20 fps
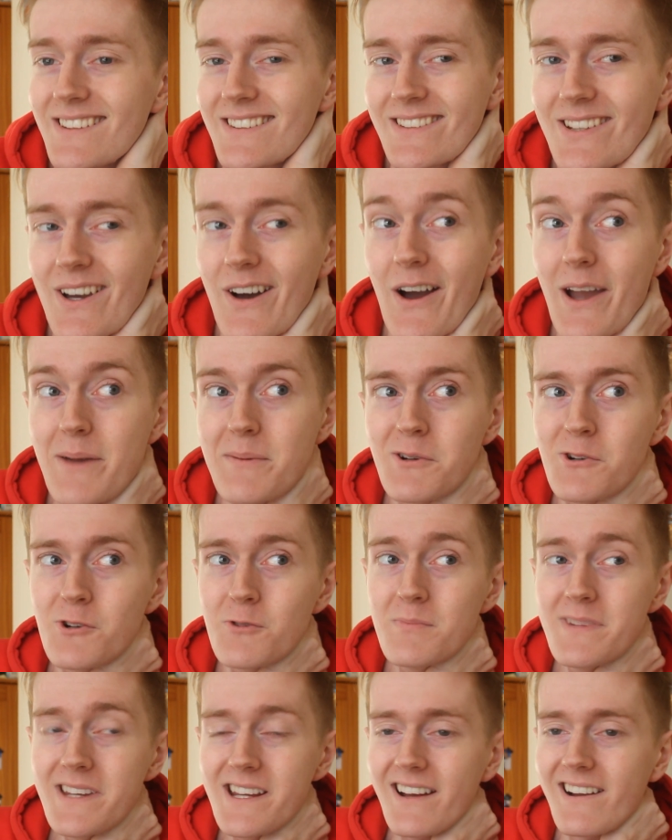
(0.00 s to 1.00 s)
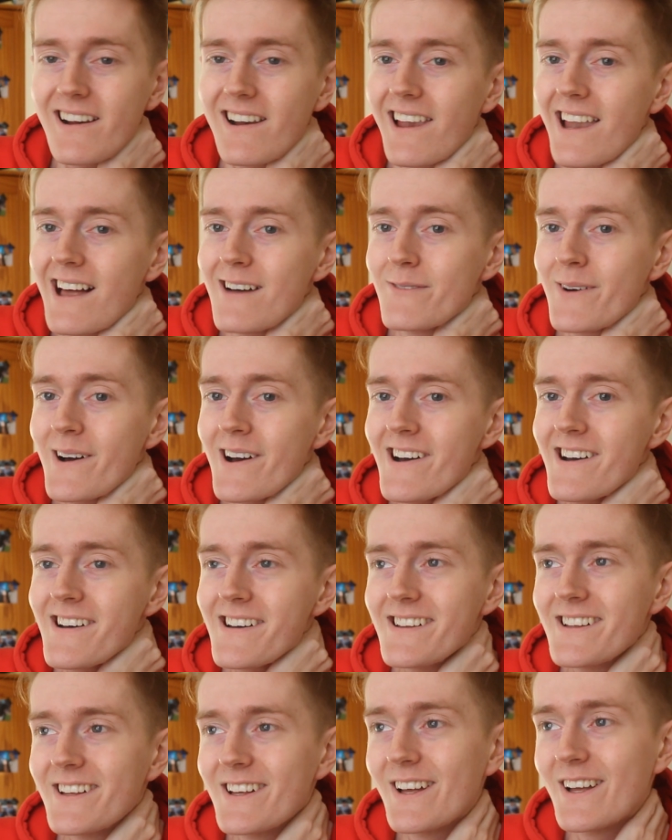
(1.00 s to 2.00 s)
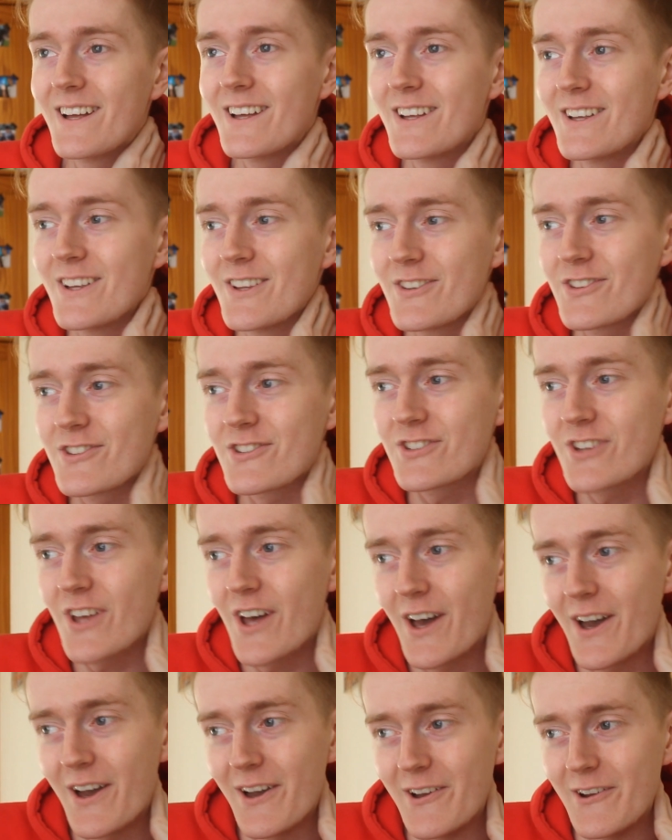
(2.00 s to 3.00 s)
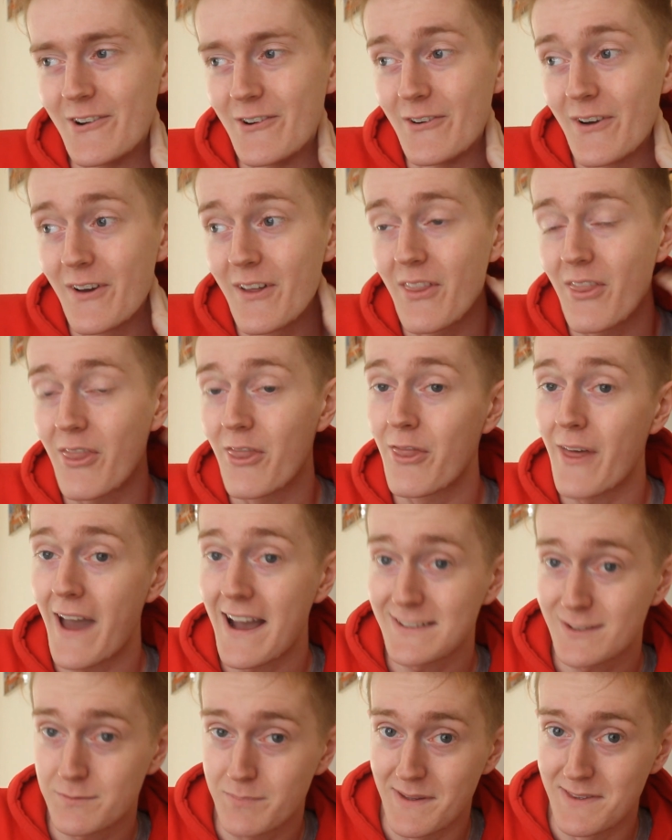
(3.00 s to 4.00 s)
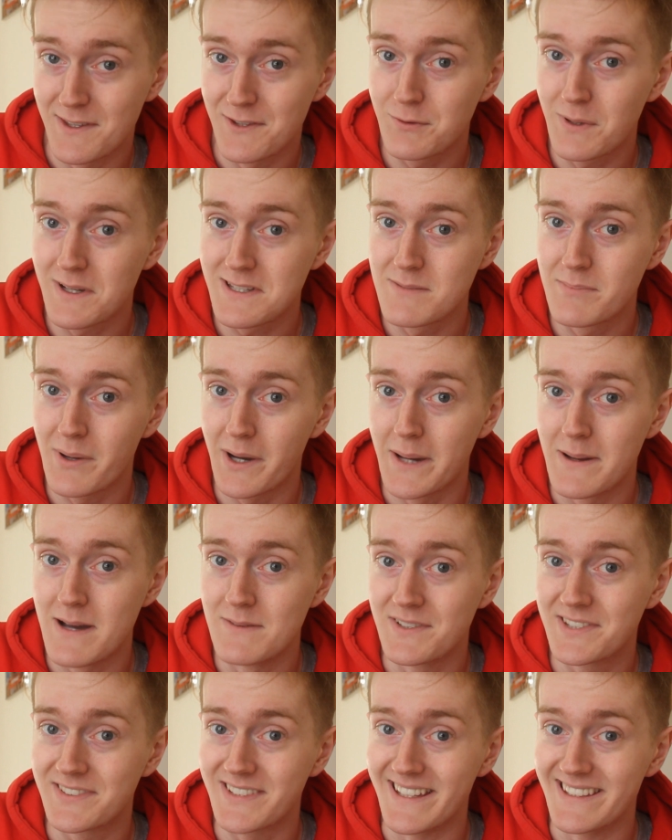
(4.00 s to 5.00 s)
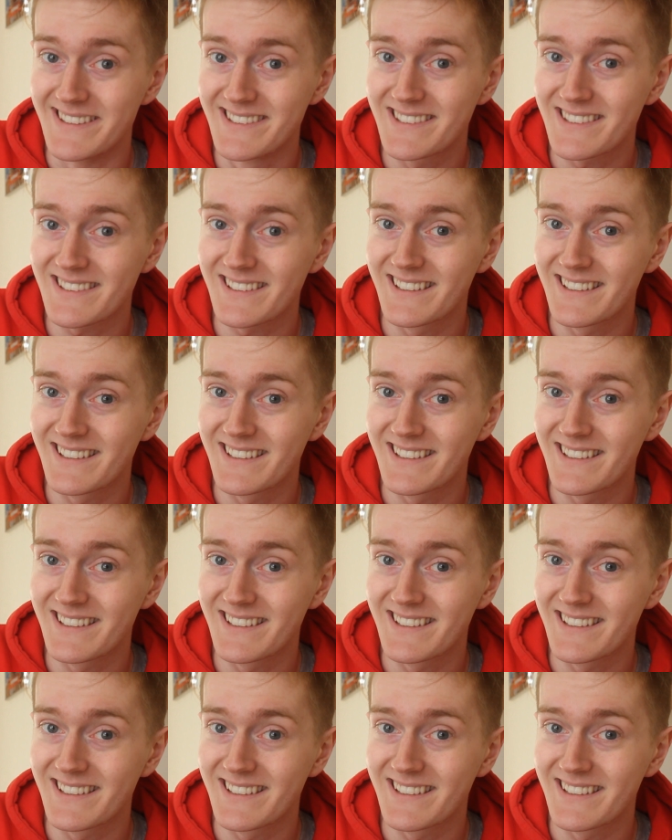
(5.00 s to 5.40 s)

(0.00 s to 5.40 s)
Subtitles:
Time called me clever, so that's been the Twitter bio ever since. I